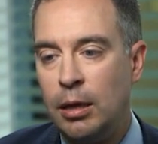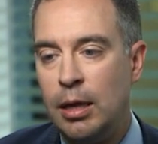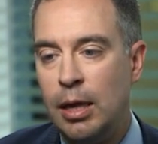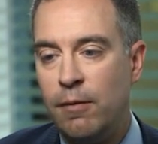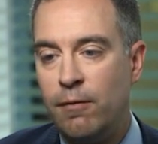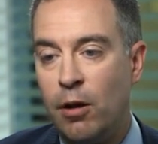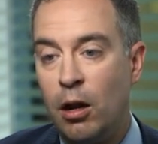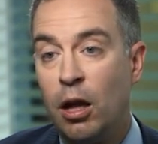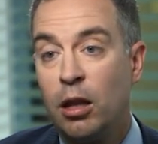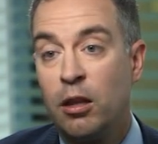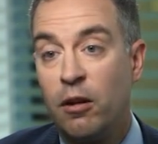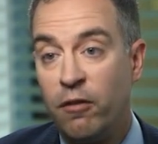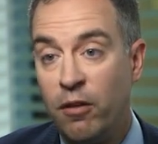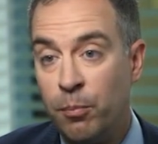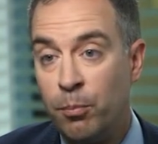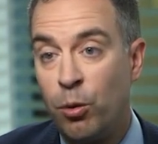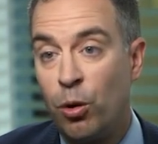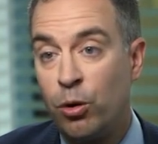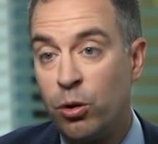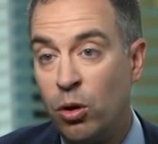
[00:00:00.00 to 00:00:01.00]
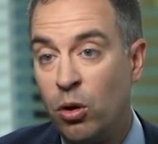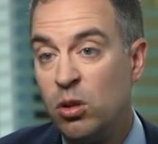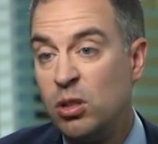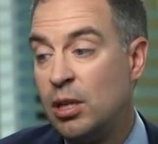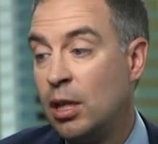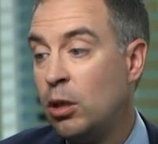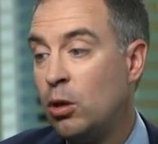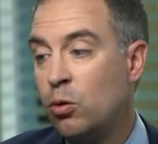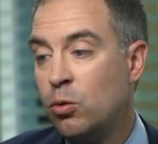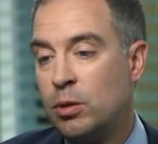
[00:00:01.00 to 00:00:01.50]
give a lot of
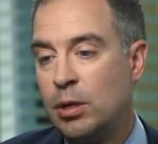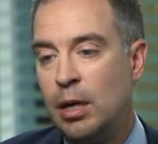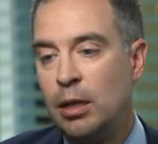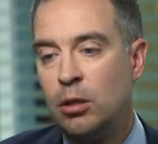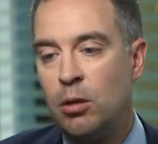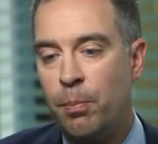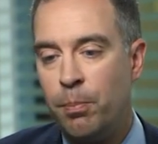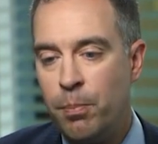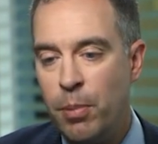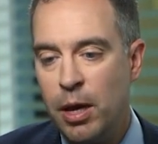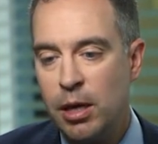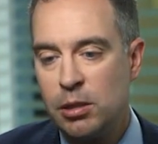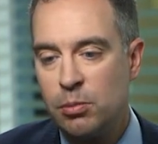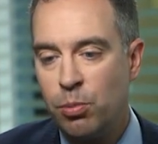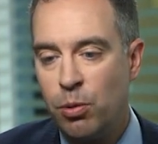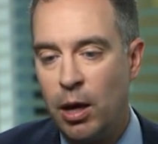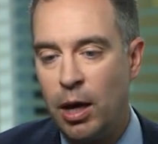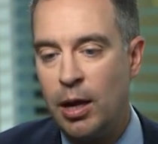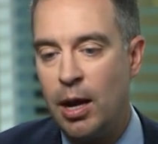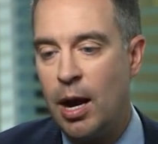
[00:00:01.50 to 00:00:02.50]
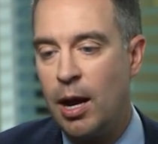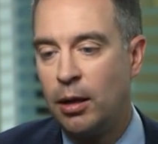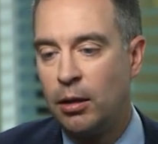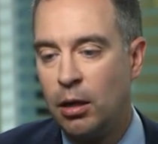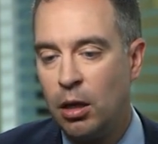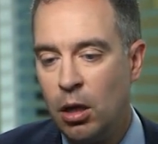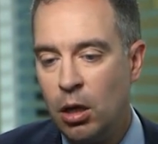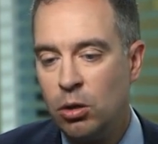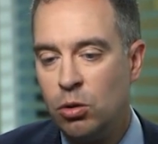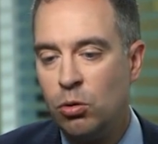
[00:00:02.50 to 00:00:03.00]
importance in using the best
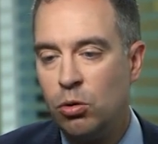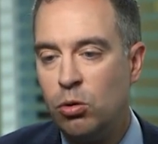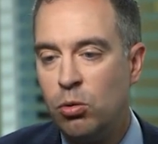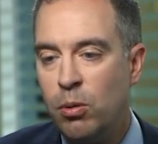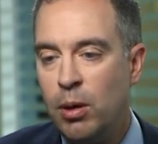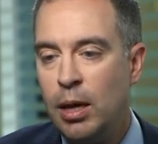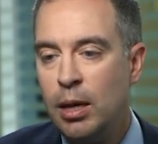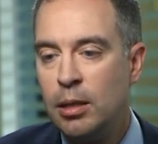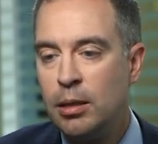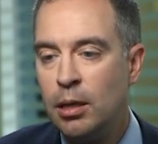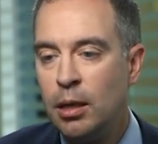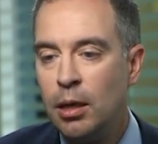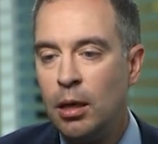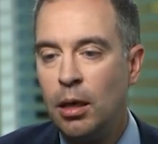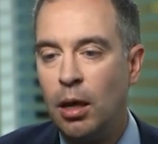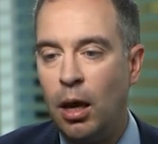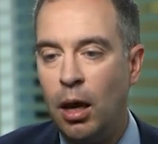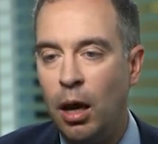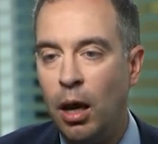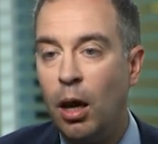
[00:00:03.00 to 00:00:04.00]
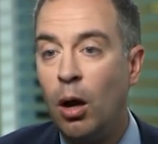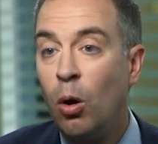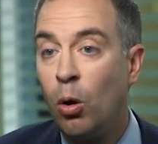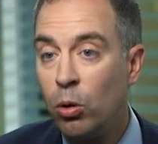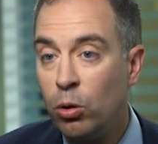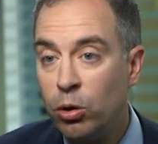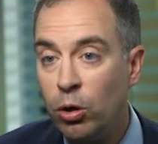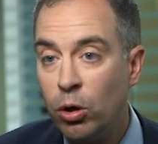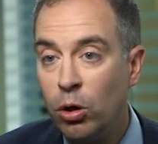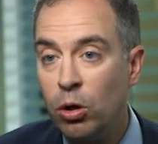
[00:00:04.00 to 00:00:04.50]
product to treat
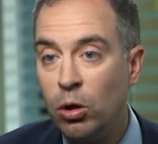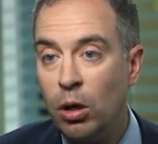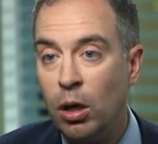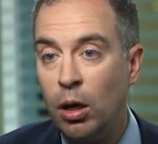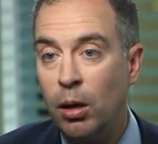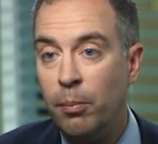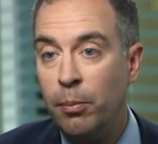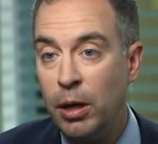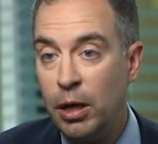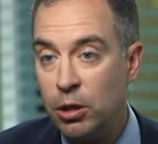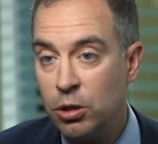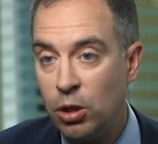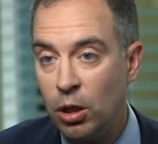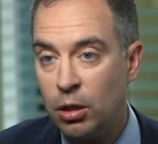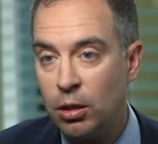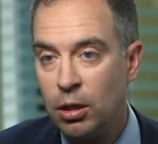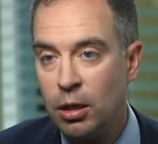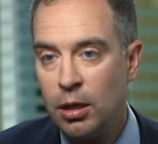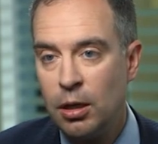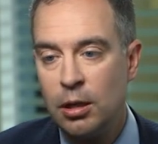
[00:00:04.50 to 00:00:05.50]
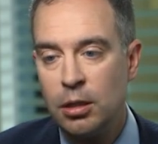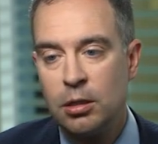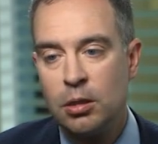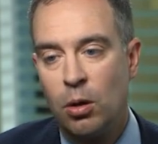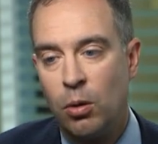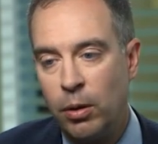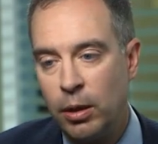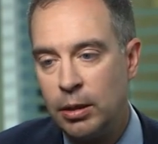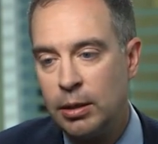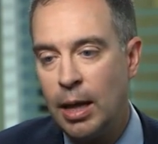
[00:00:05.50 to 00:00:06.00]
older patients.
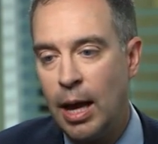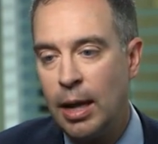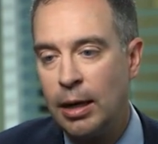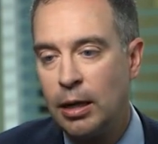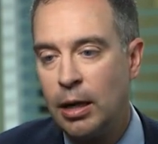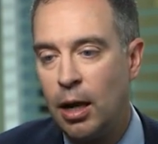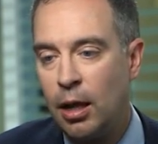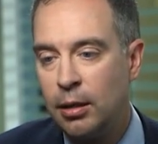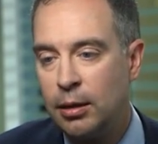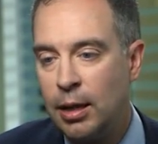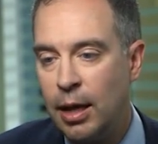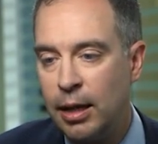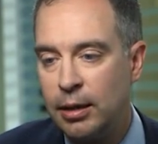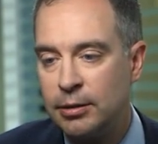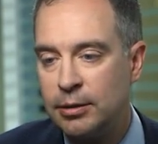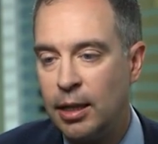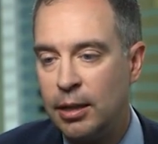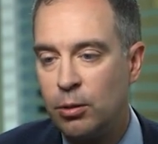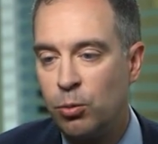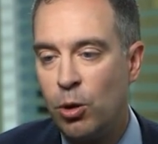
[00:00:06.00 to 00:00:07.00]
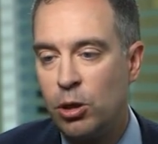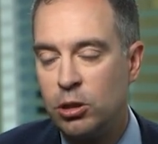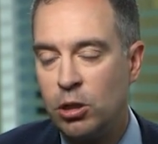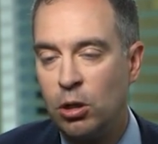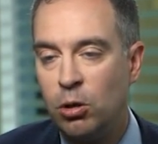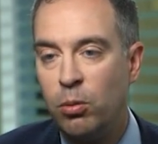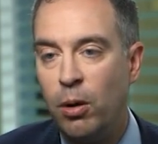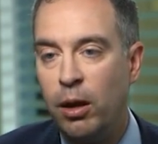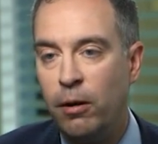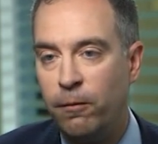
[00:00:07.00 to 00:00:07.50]
So in that context, that was
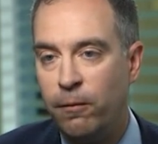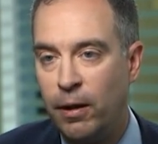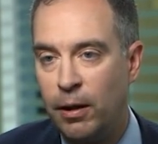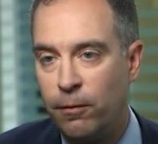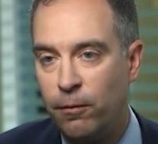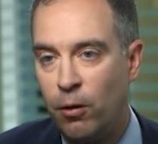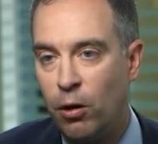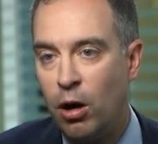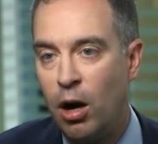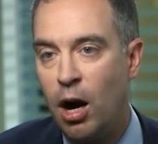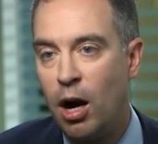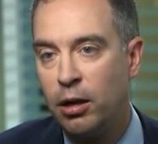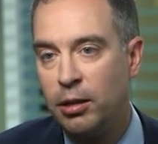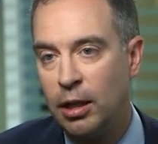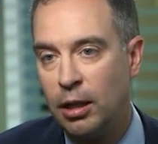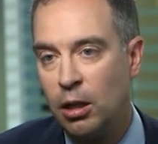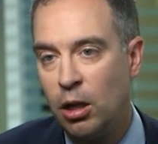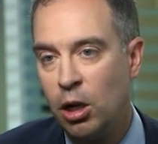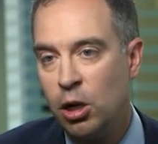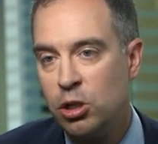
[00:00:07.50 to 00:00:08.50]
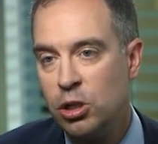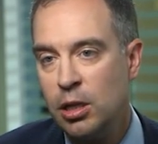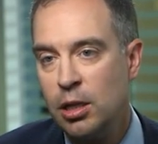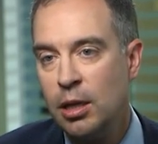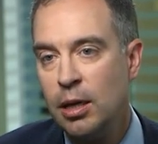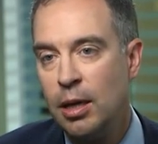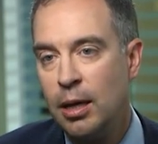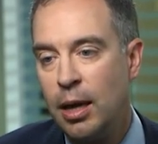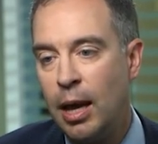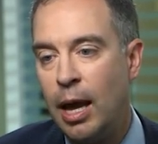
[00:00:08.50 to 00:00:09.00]
a great fit for our
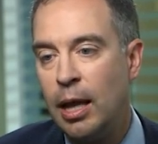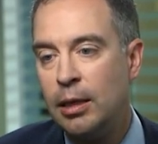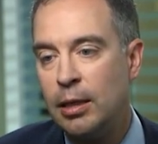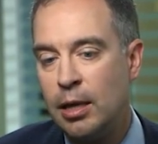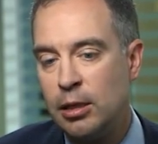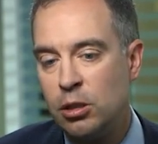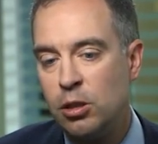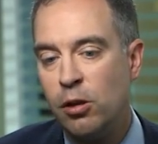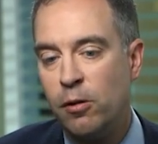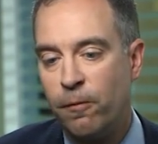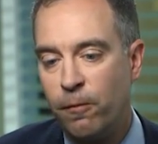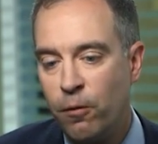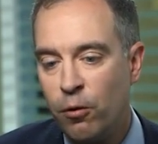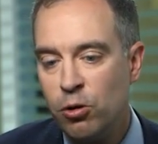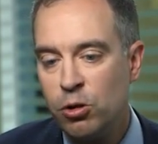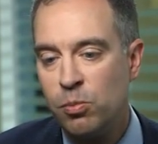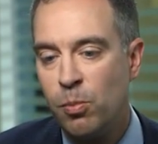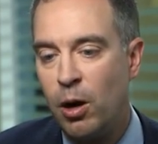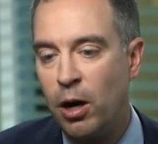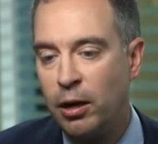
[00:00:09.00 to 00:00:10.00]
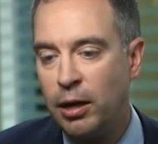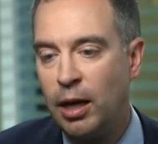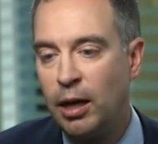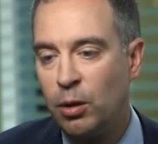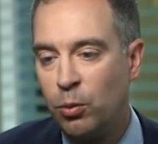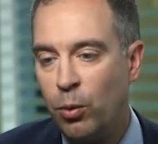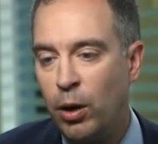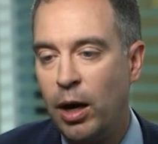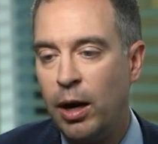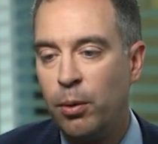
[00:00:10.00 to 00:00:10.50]
technology, and that's the first
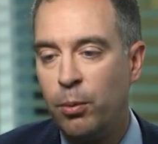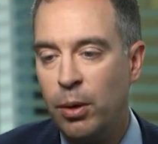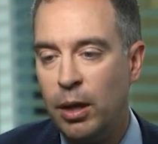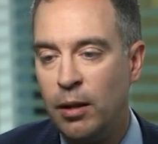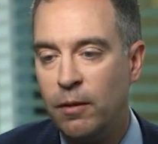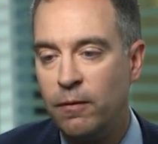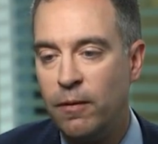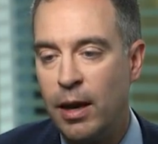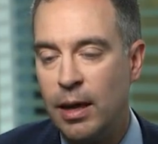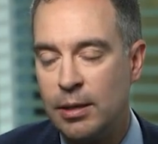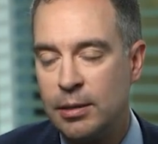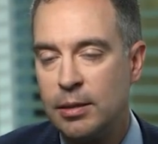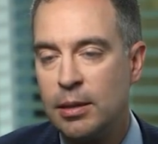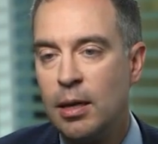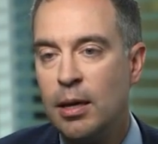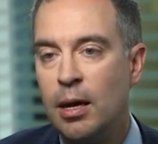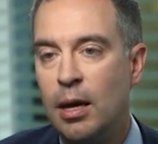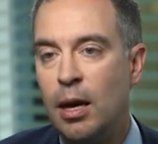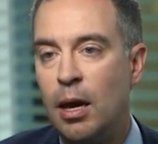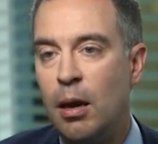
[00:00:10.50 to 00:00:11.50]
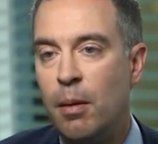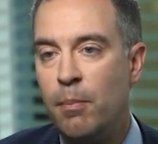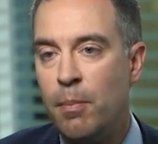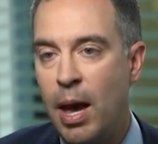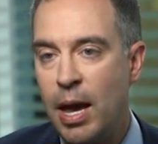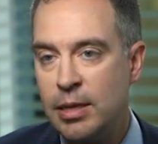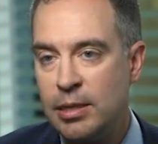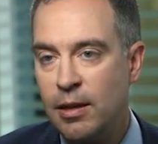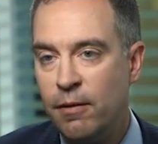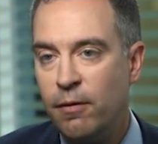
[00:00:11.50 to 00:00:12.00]
market where we invest
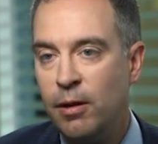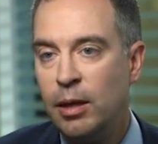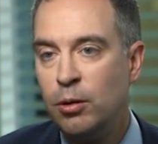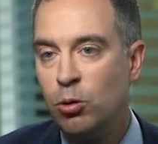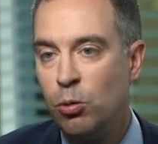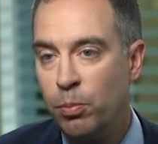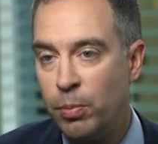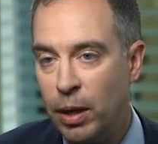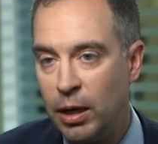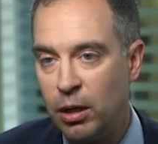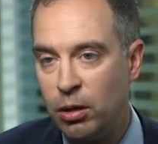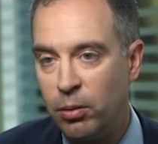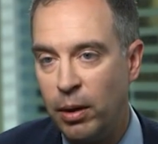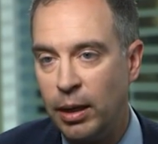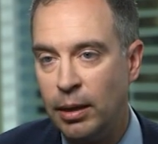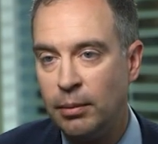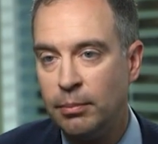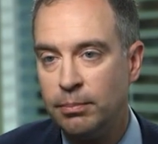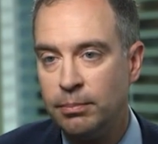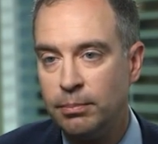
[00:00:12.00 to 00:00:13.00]
massively to penetrate.